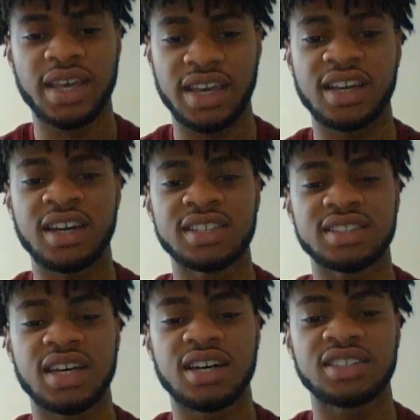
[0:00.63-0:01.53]
Hey
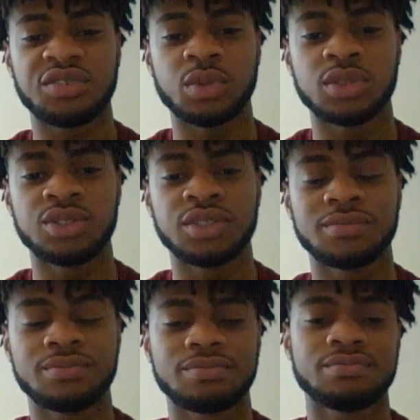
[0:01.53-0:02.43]
guys, how's everyone
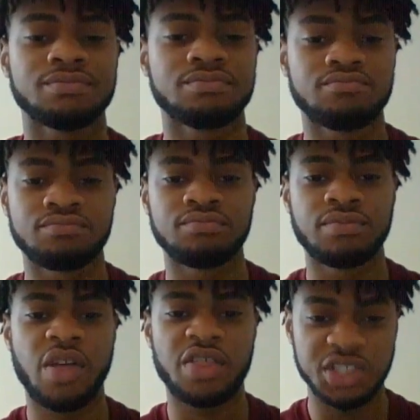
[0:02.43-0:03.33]
doing?
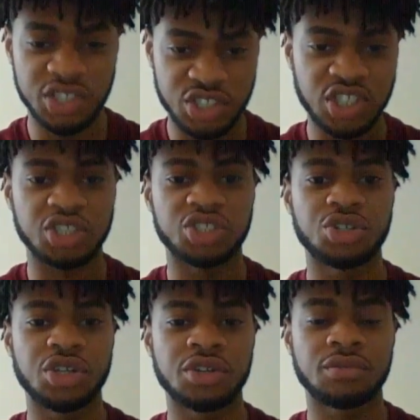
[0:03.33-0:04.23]
This is Judge
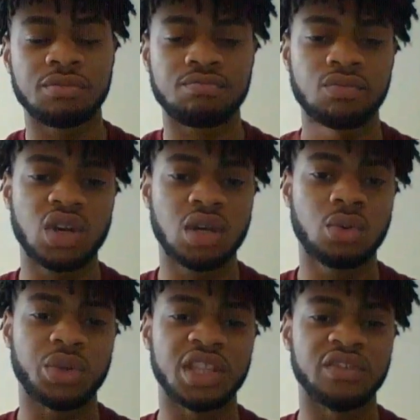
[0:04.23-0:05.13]
Julian
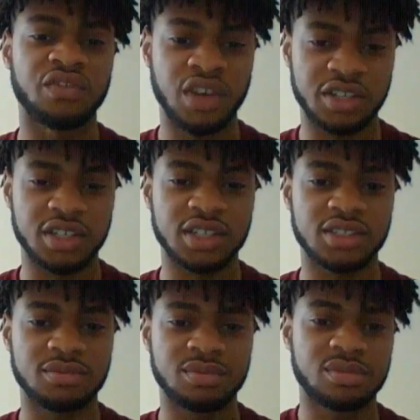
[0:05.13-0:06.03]
with the verdict.